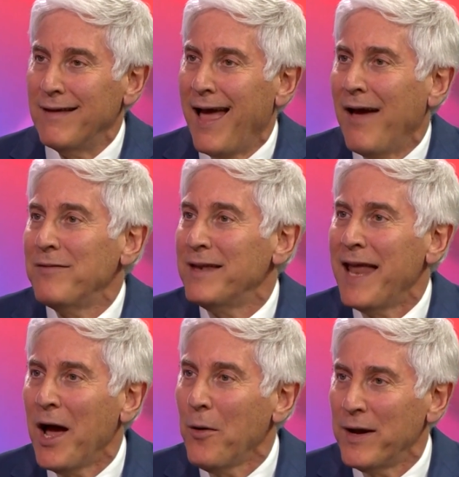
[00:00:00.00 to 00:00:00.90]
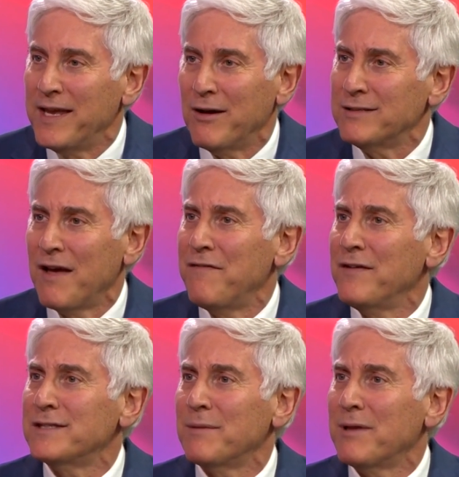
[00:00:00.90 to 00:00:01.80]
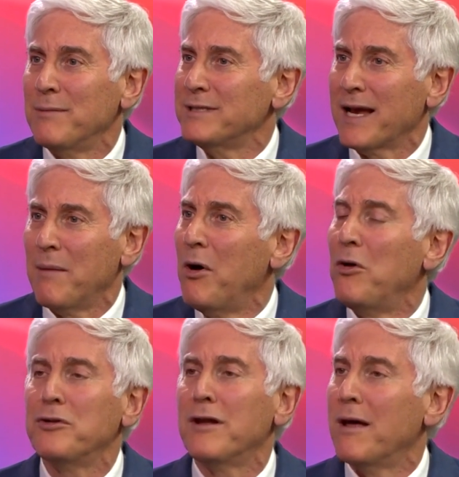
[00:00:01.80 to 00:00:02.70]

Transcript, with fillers: have it now? And he goes, I feel sometimes like I'm holding